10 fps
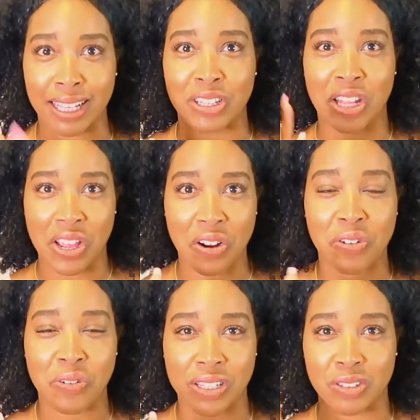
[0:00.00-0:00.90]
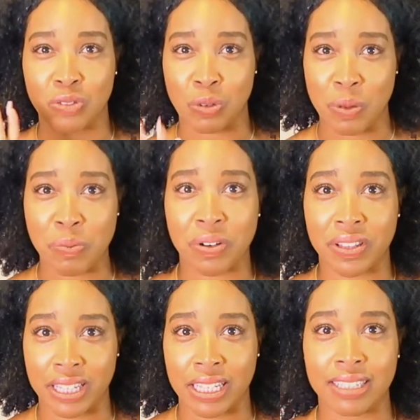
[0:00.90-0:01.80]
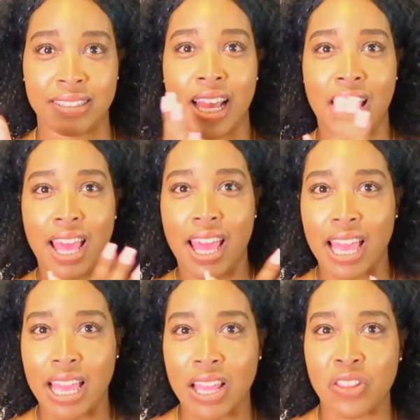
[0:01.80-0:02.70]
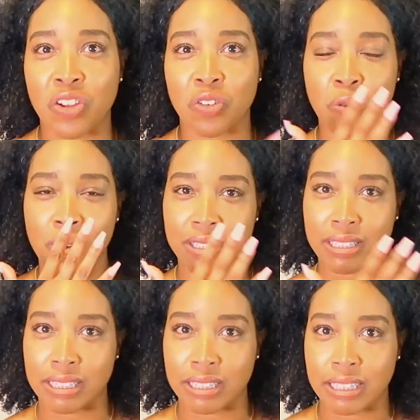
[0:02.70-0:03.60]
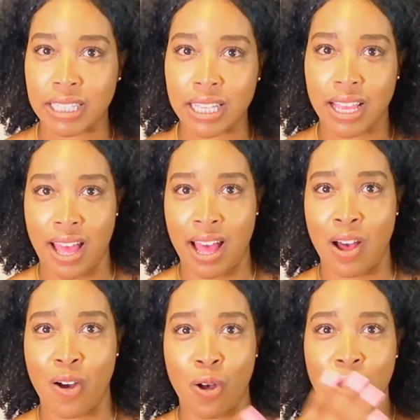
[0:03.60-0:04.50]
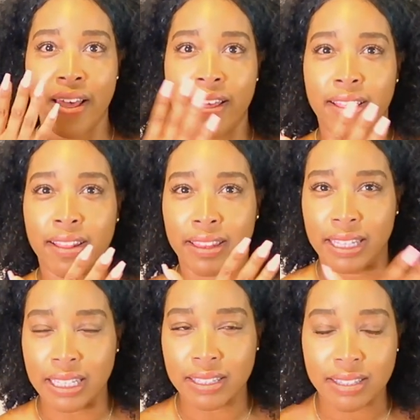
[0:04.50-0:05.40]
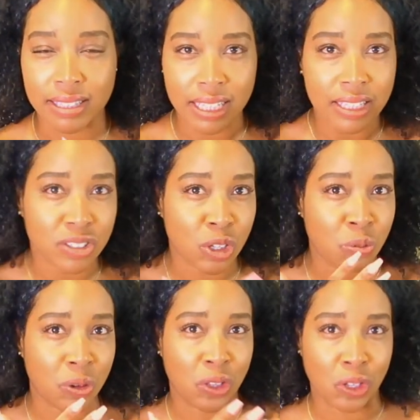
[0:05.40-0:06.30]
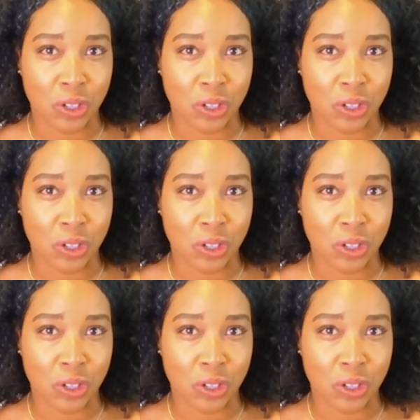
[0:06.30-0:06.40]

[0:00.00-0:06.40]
Like, they are going to remember this and they're going to see how these things that we're